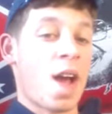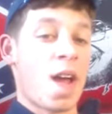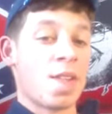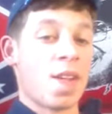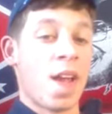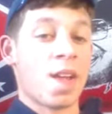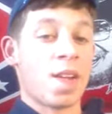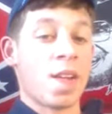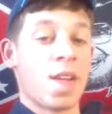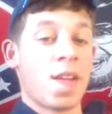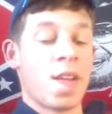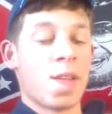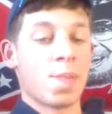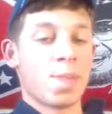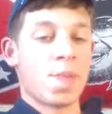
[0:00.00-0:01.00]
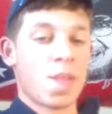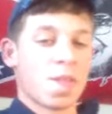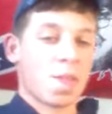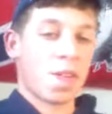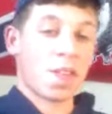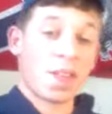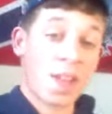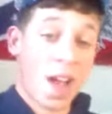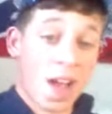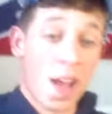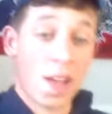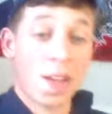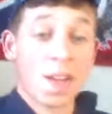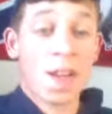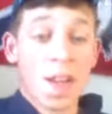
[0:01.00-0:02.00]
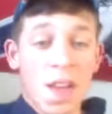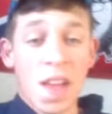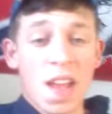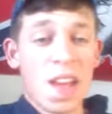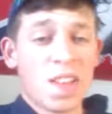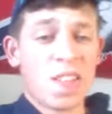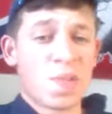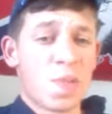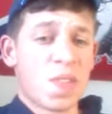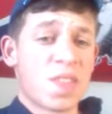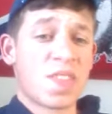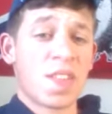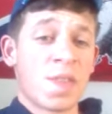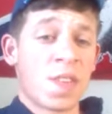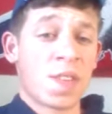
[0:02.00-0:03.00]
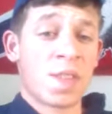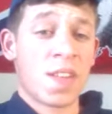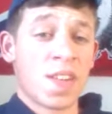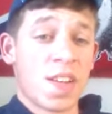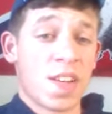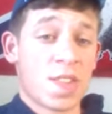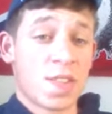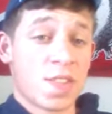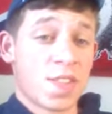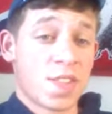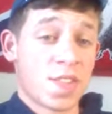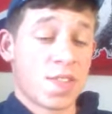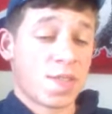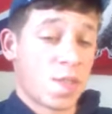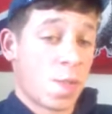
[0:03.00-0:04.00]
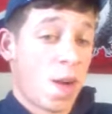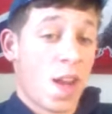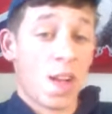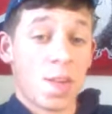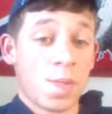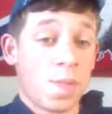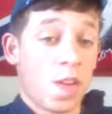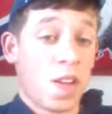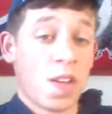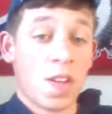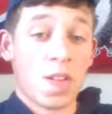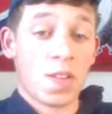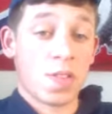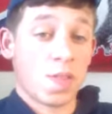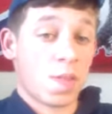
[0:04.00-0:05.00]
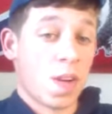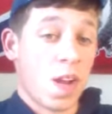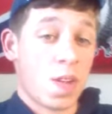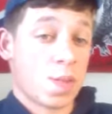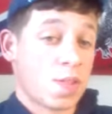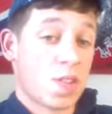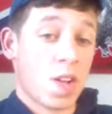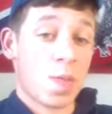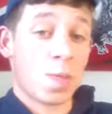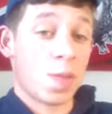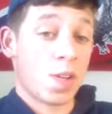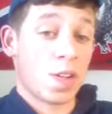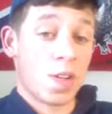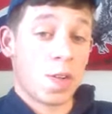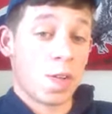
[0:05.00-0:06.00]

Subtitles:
not that good at them. They're really not any specific videos. They're just random videos of random stuff we do.